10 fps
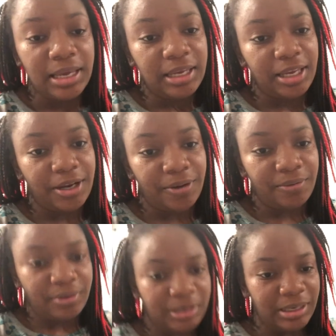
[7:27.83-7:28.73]
you know,
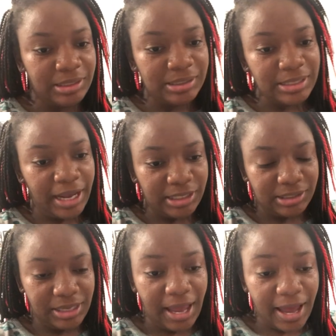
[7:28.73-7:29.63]
it doesn't
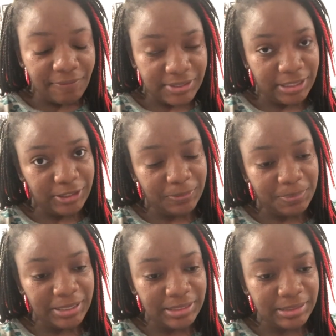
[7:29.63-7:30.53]
actually have a
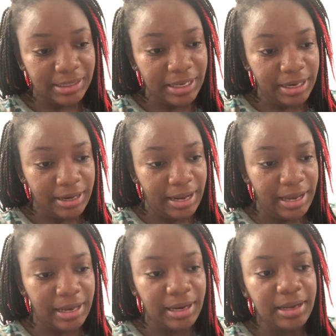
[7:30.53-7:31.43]
centerpiece there,
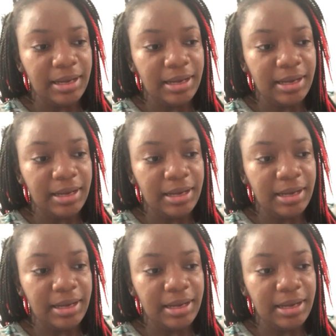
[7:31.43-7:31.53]
and